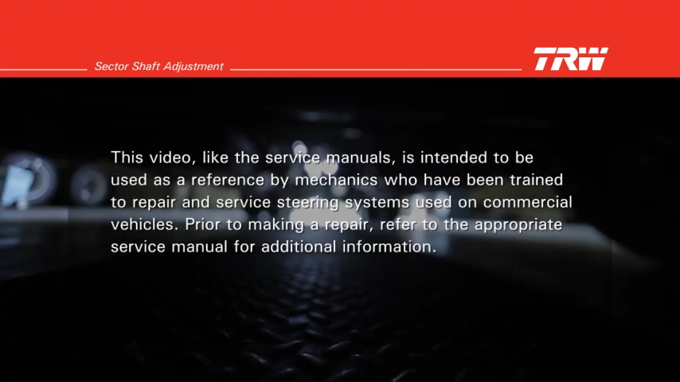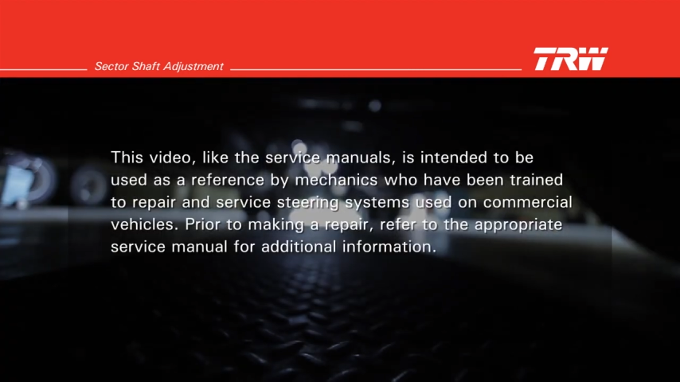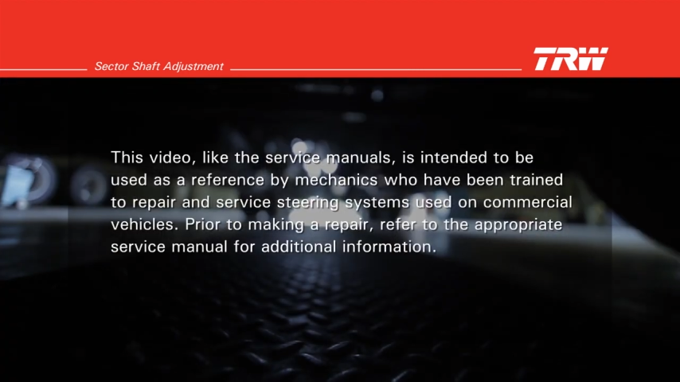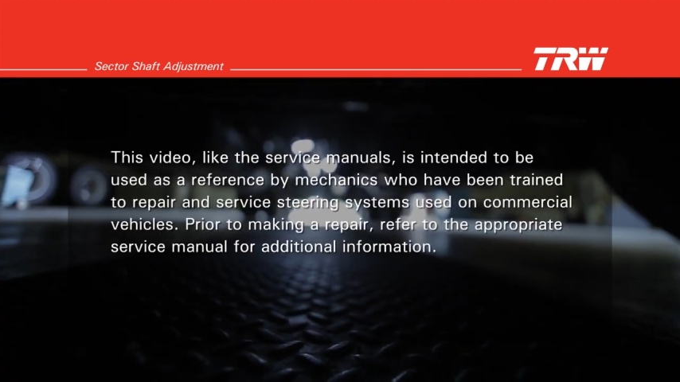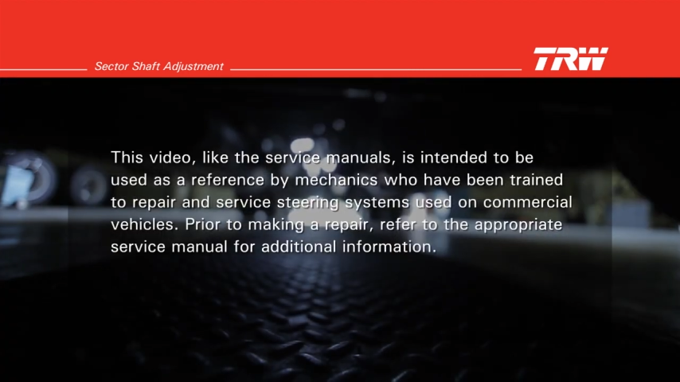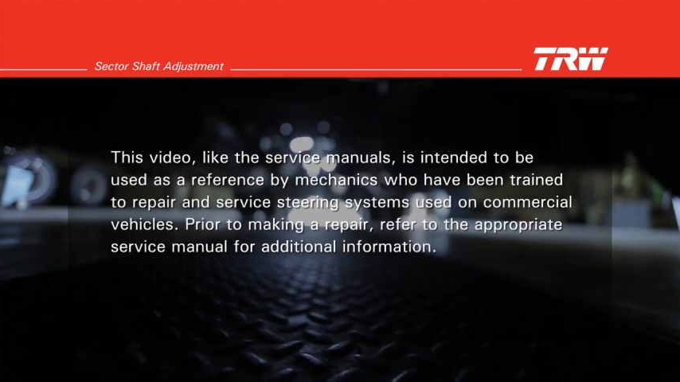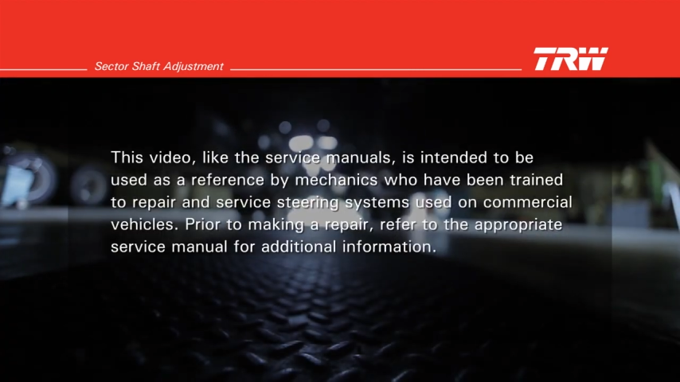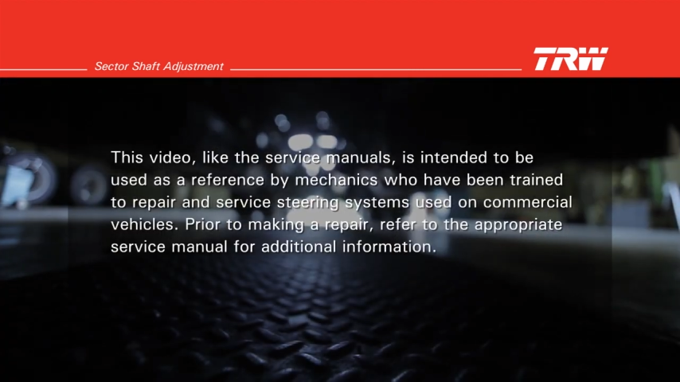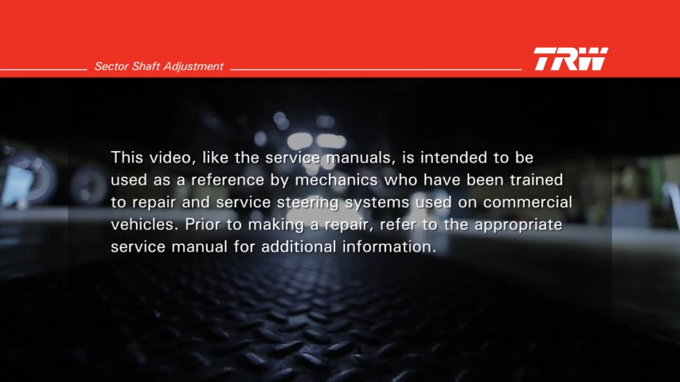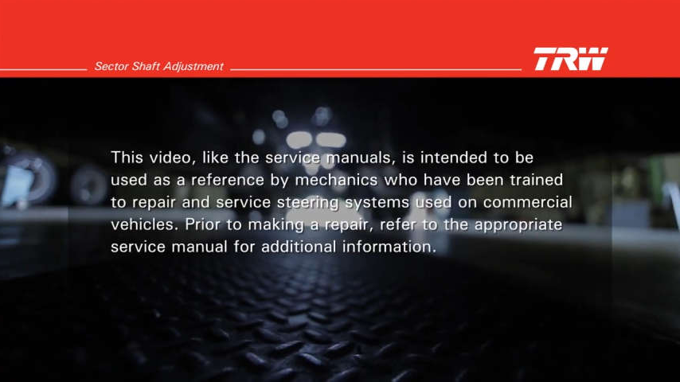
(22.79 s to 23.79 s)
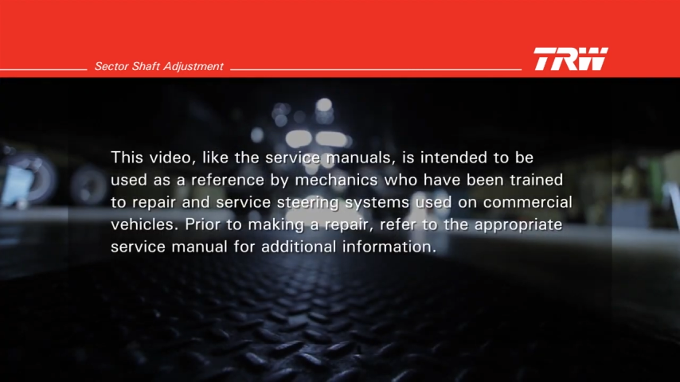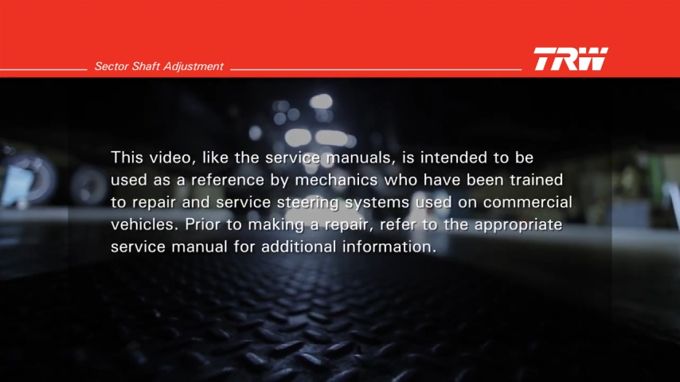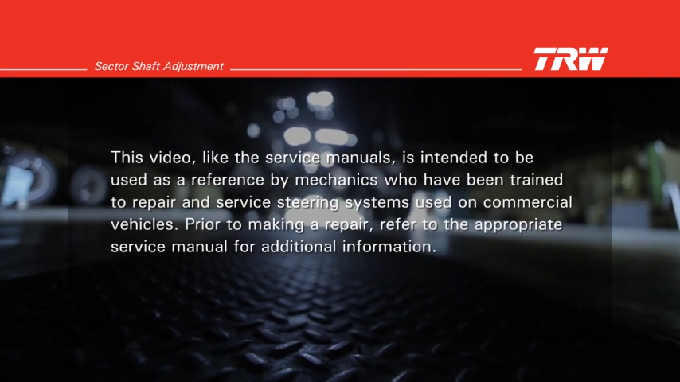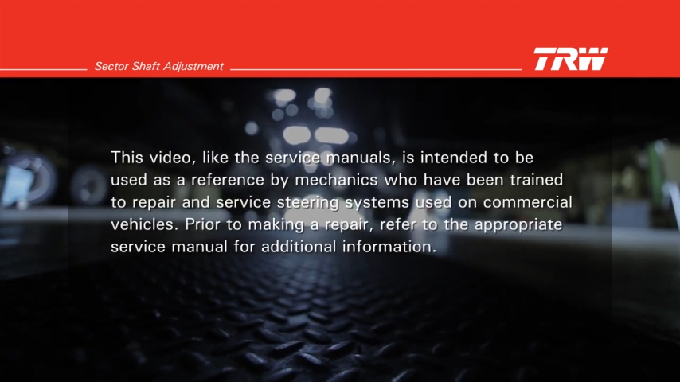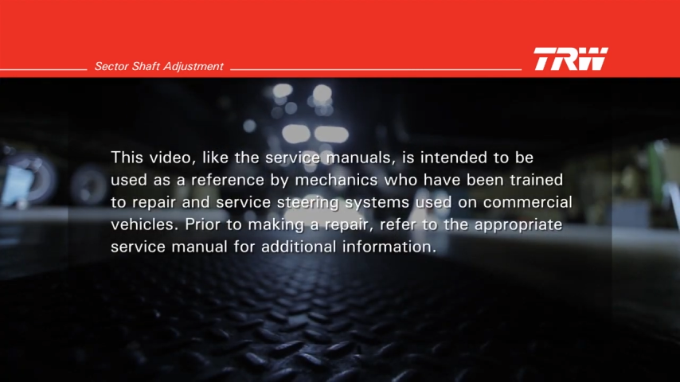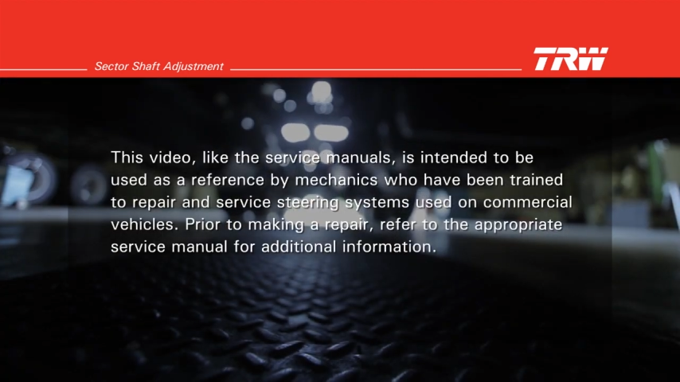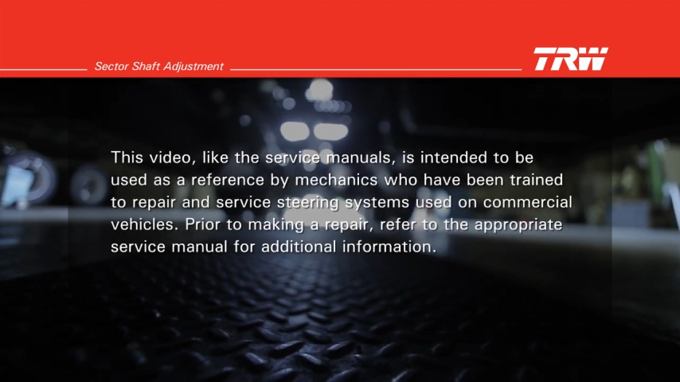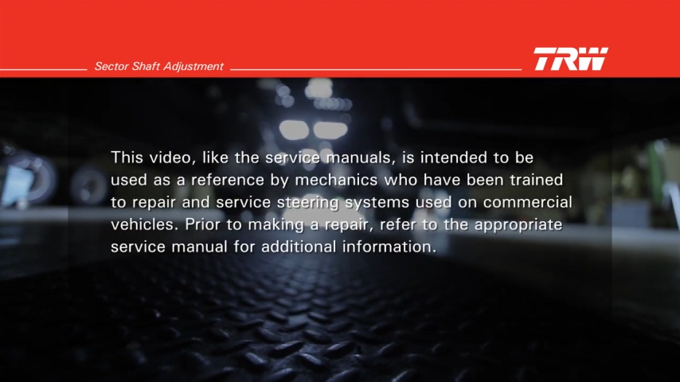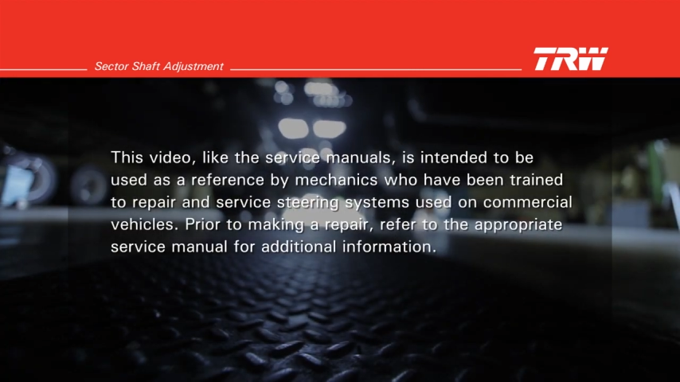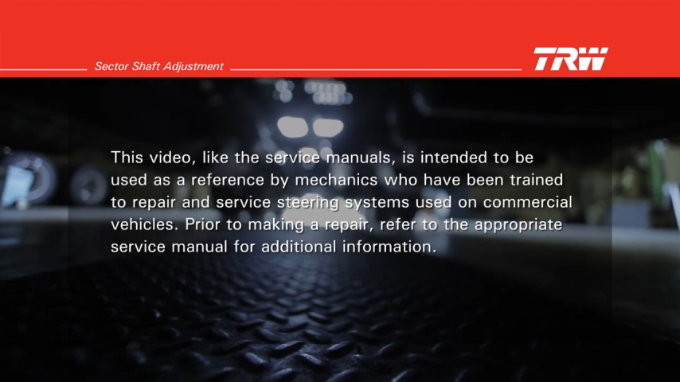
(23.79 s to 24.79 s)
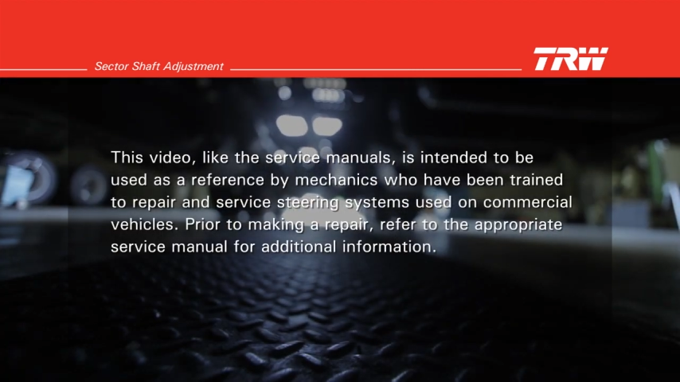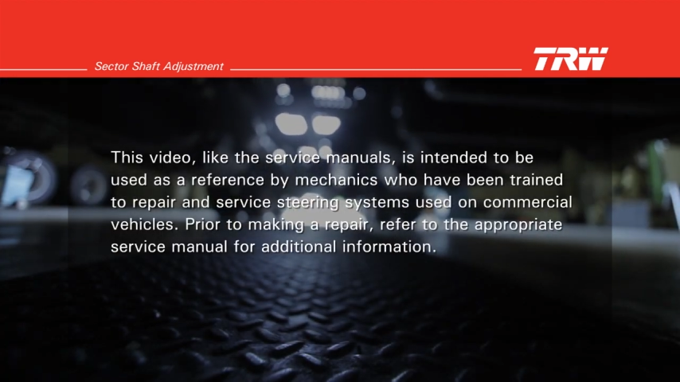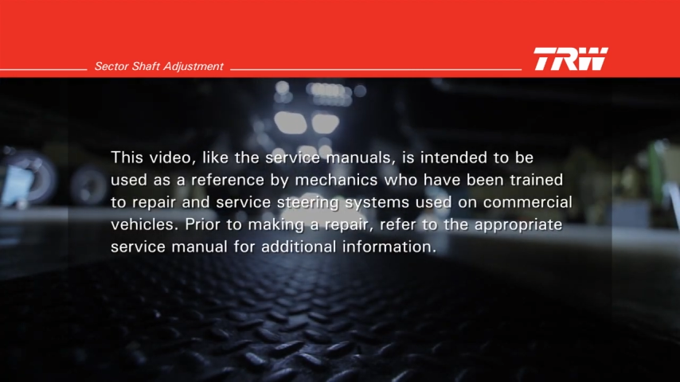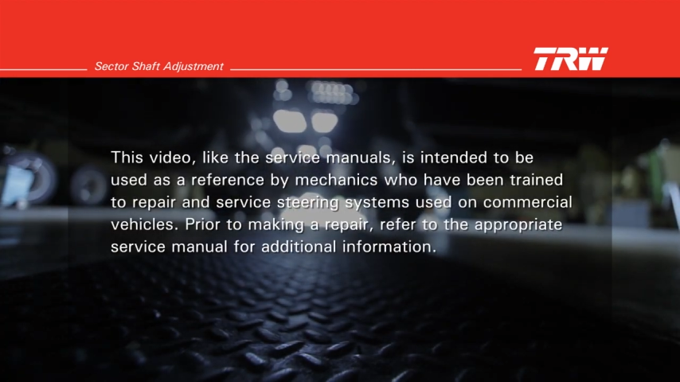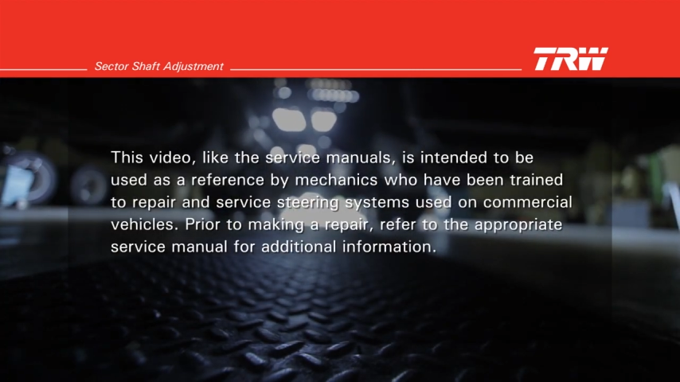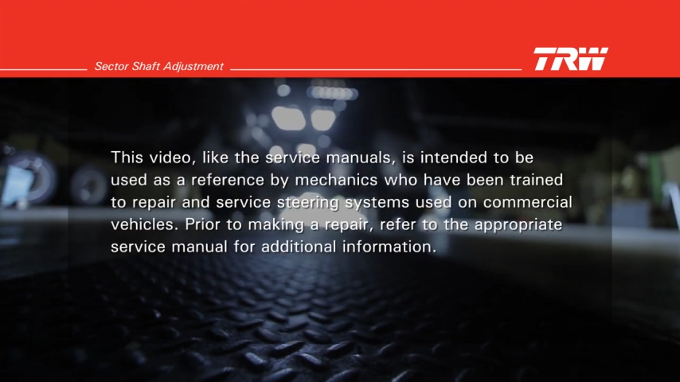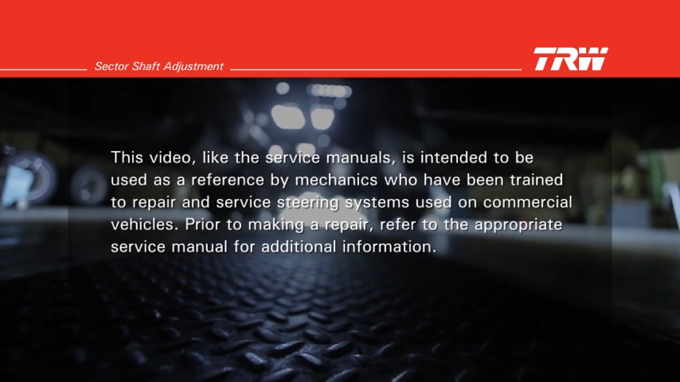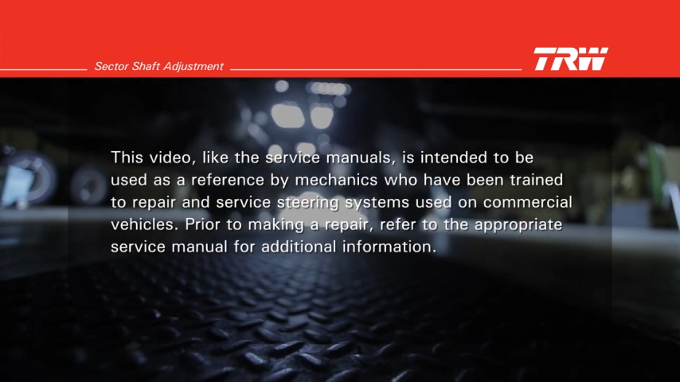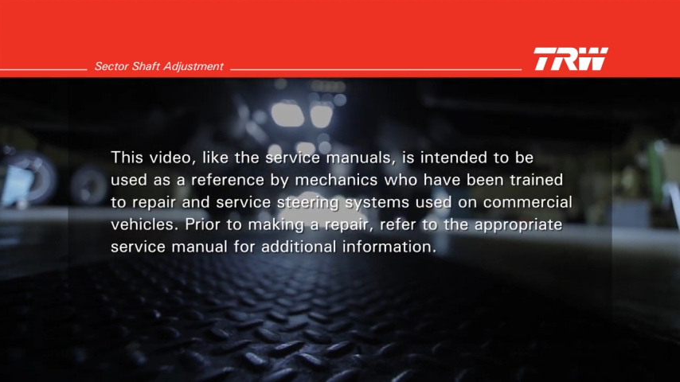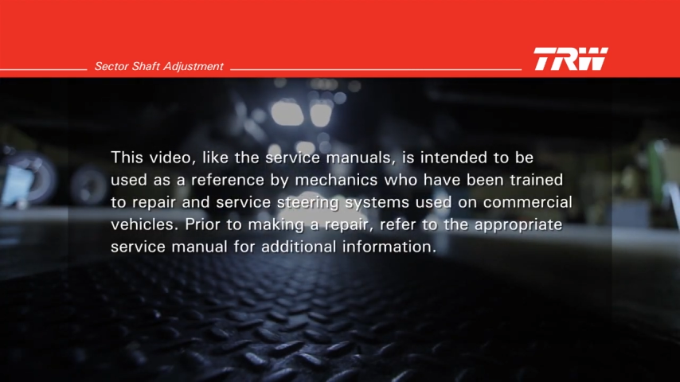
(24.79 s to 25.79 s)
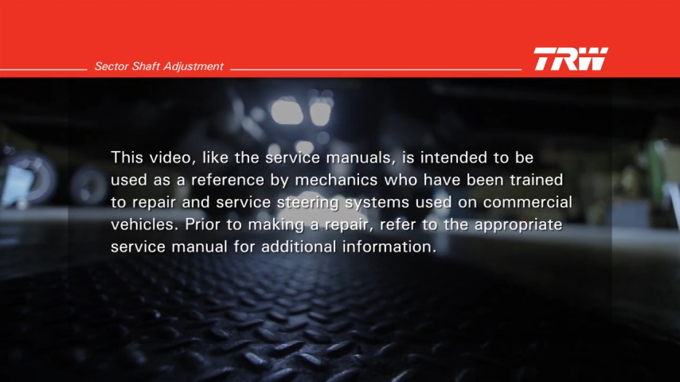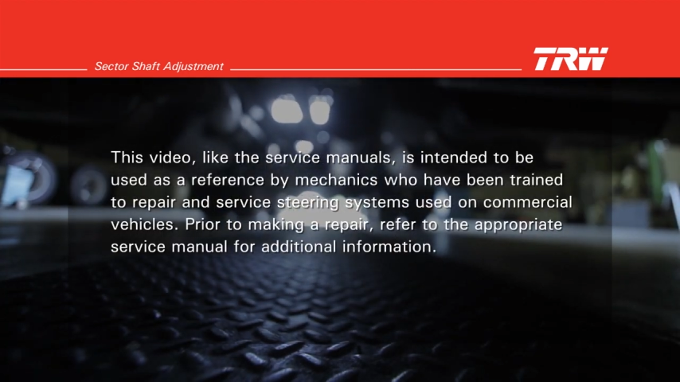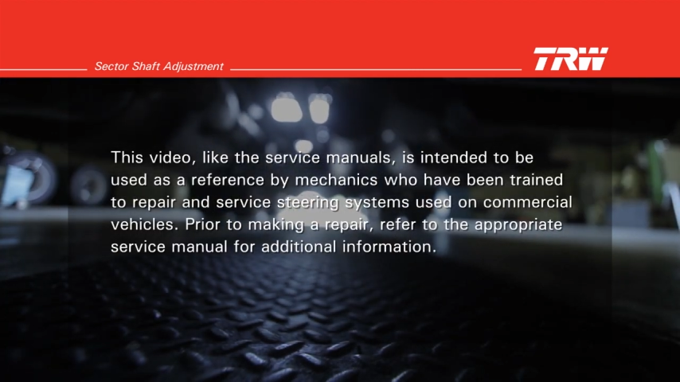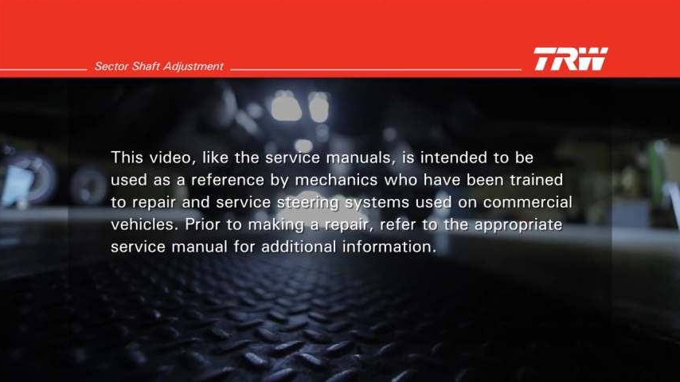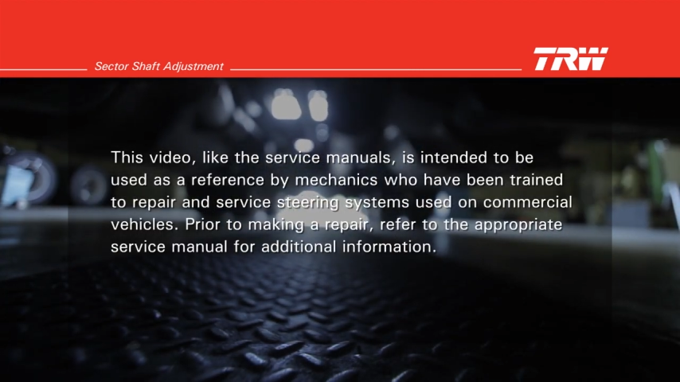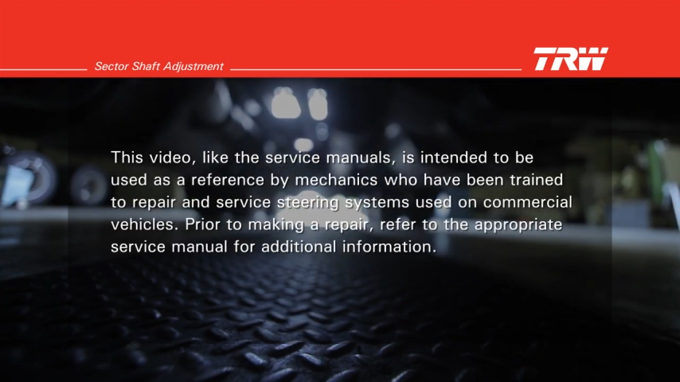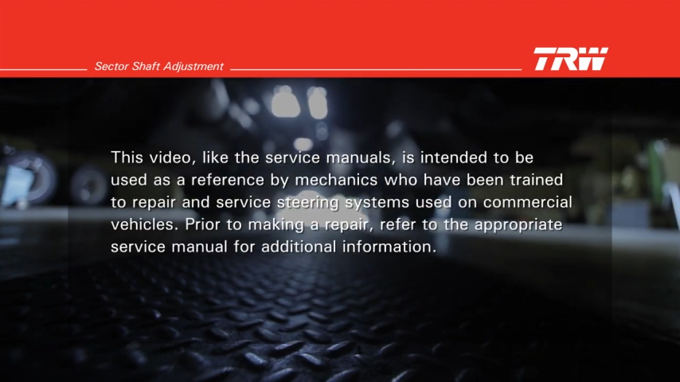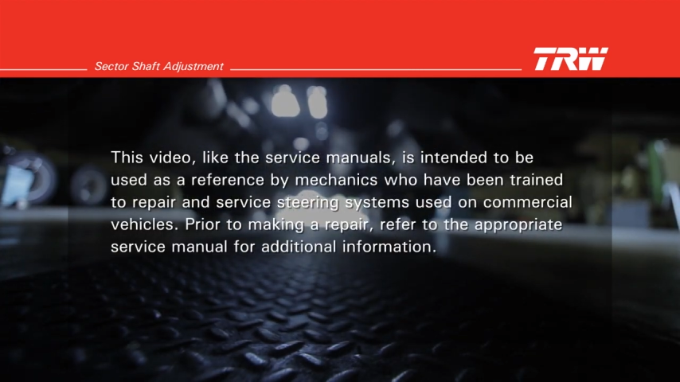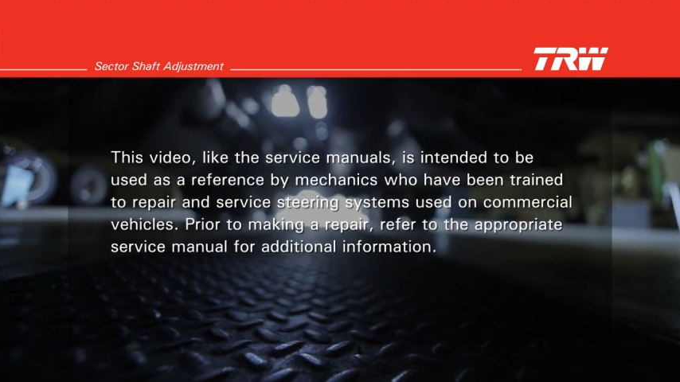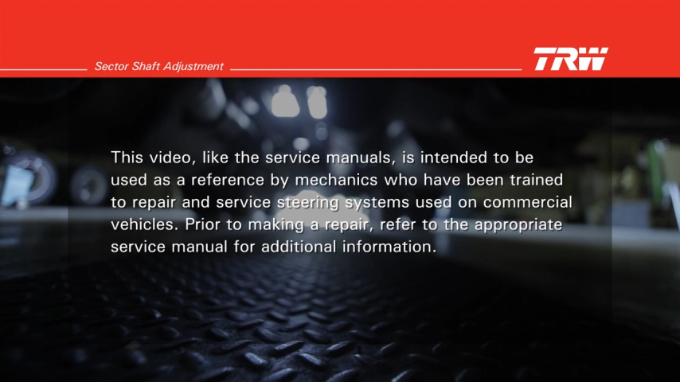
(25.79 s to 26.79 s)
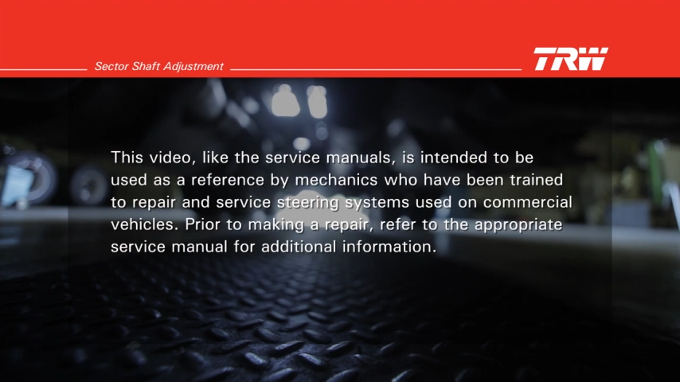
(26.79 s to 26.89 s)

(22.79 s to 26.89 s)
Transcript: [unreadable: no face in view]